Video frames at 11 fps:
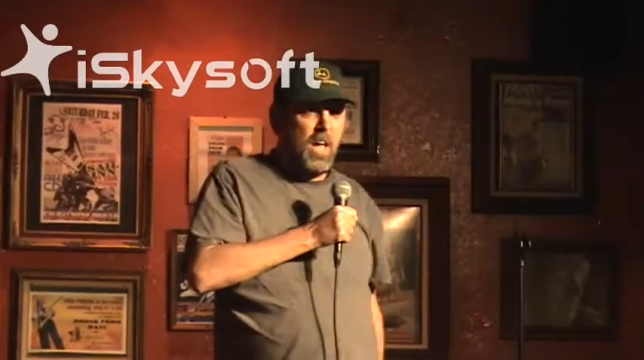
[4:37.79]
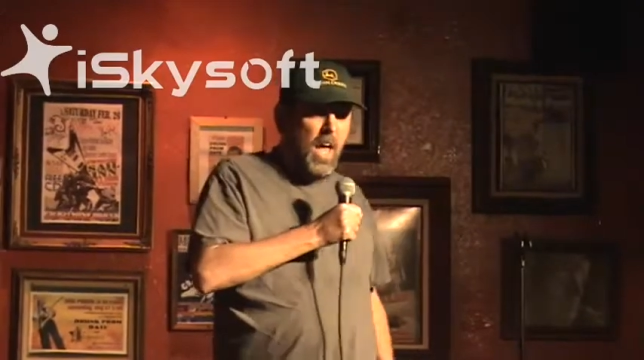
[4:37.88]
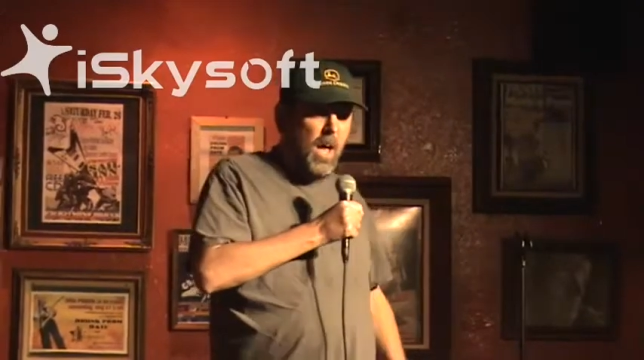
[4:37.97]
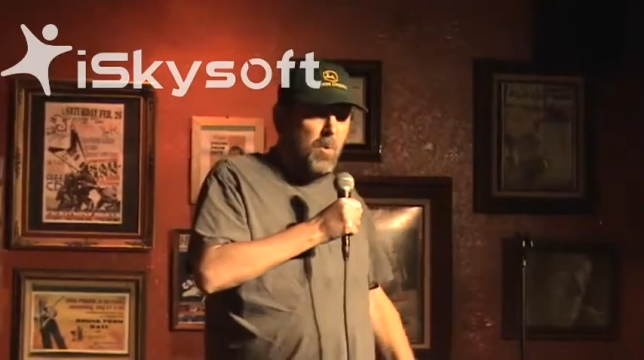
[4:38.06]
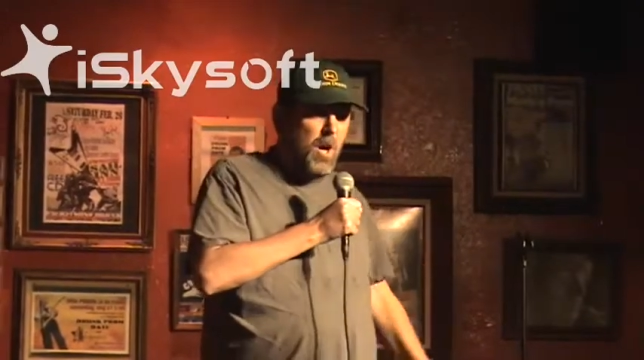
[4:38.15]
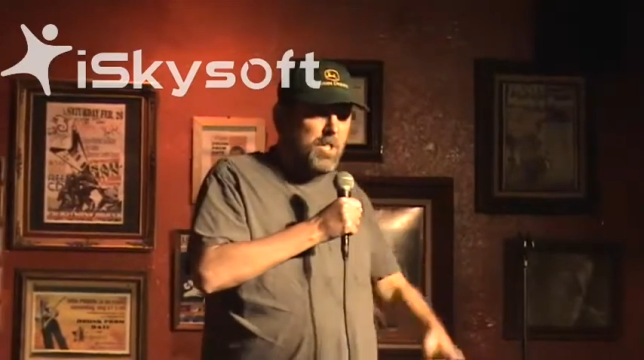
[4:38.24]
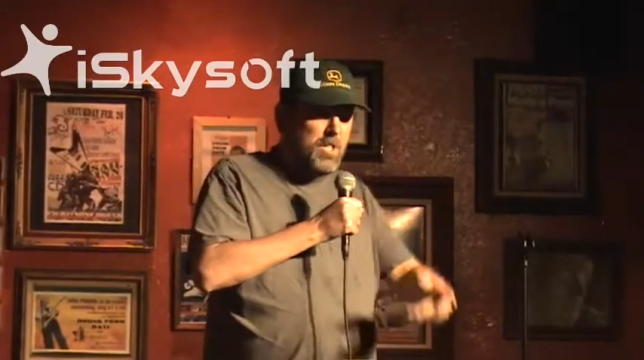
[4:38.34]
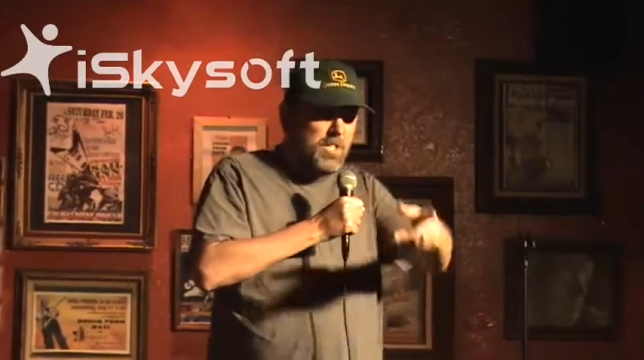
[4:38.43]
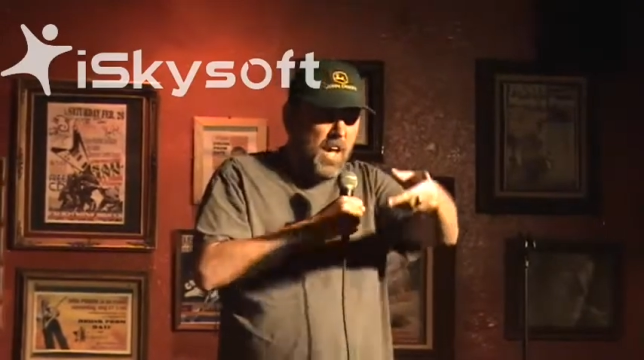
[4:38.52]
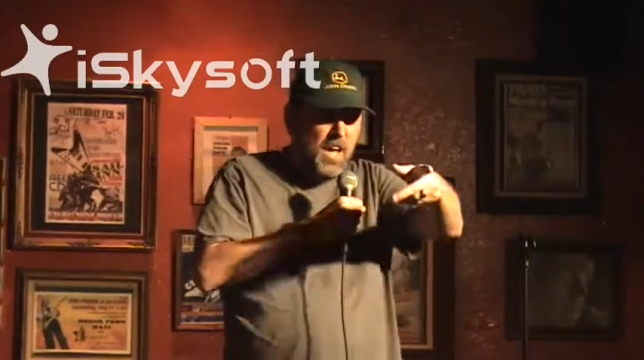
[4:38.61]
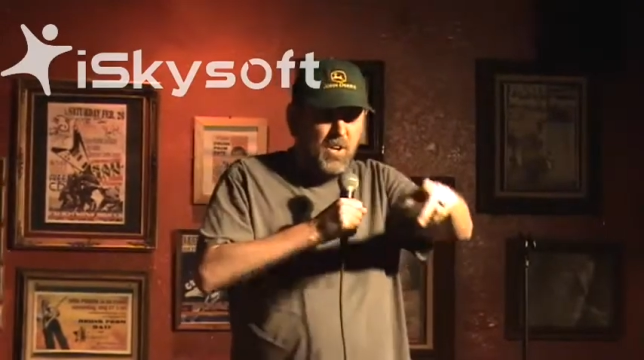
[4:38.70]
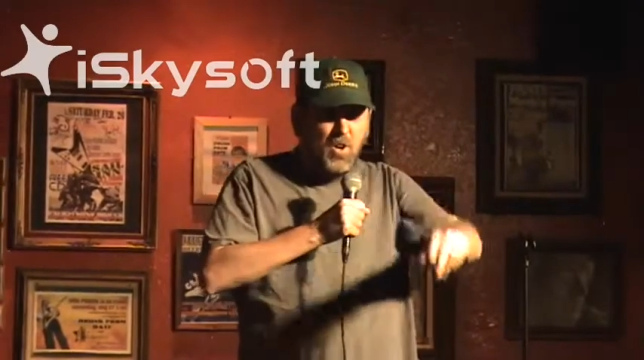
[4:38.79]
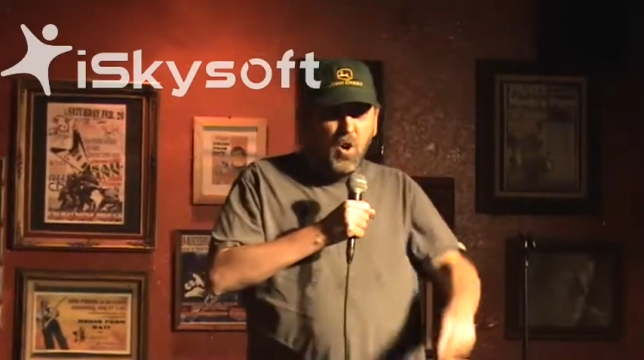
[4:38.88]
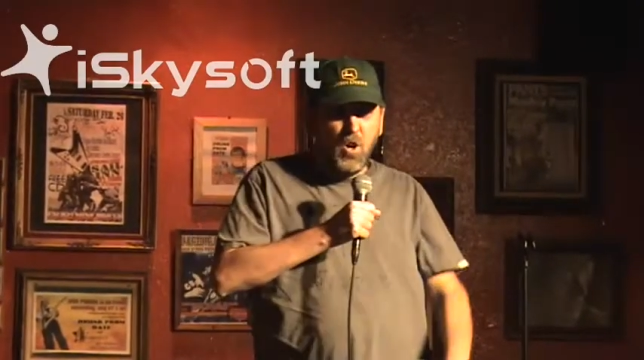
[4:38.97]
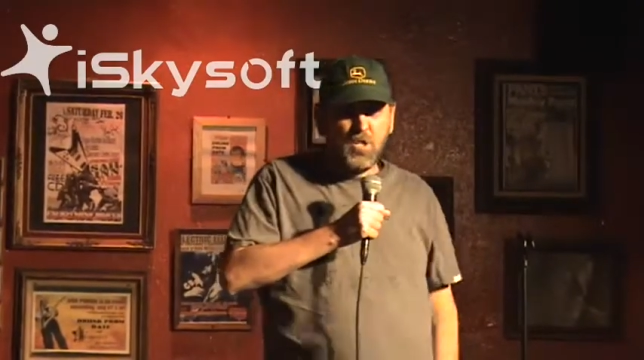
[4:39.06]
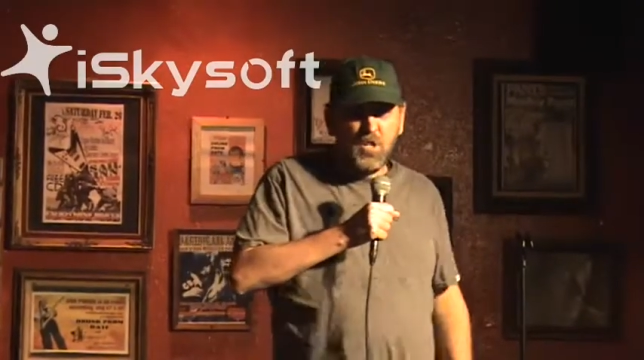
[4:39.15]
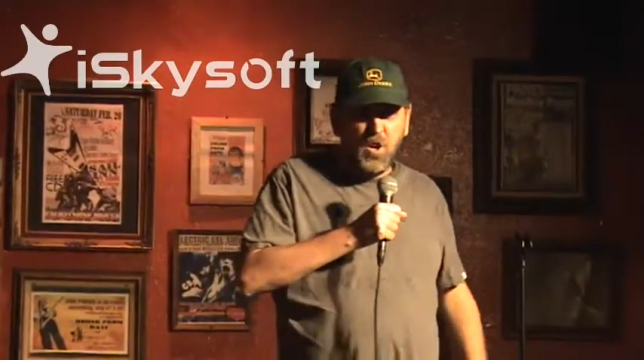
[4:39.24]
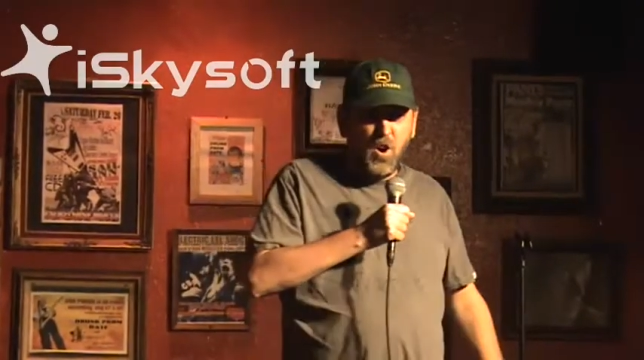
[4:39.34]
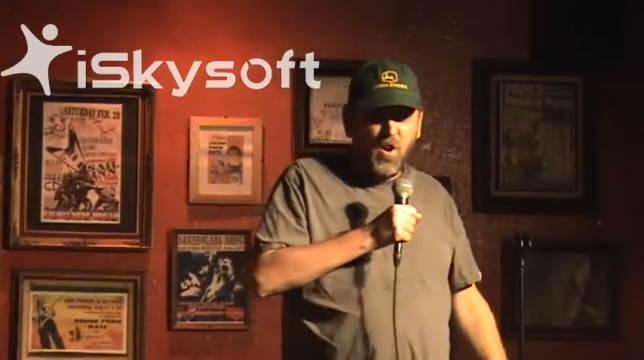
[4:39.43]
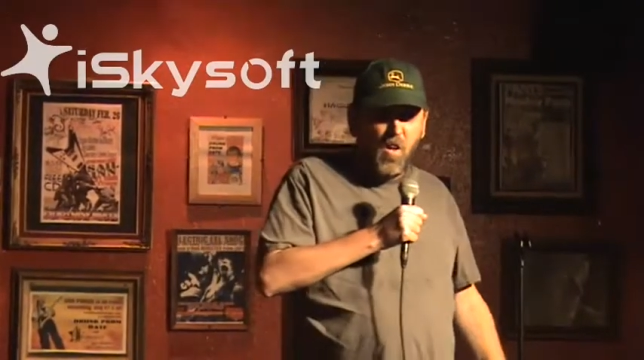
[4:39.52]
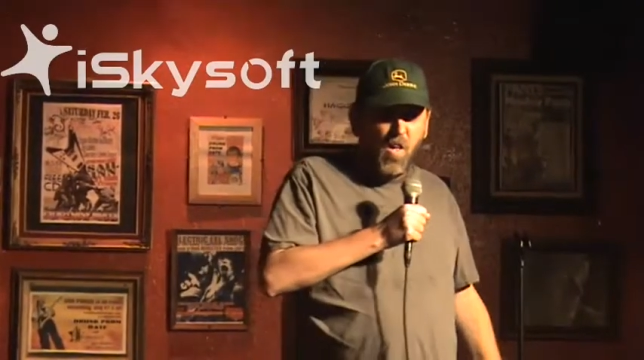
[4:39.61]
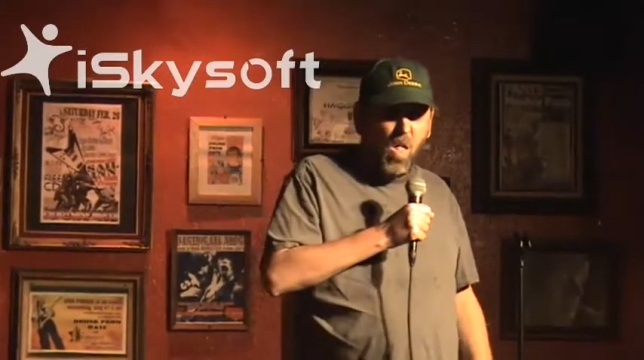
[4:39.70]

Yeah, where'd you stay in New York, sir?